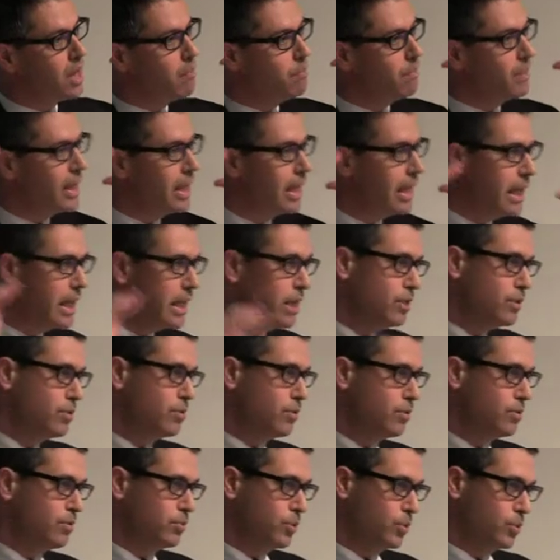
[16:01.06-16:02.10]
come
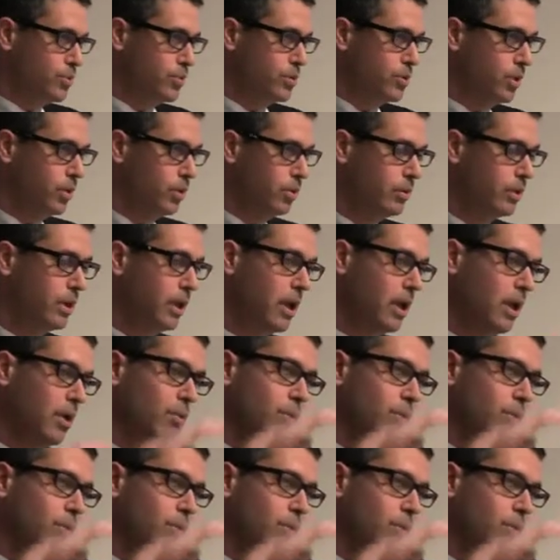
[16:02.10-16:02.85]
into the root zone.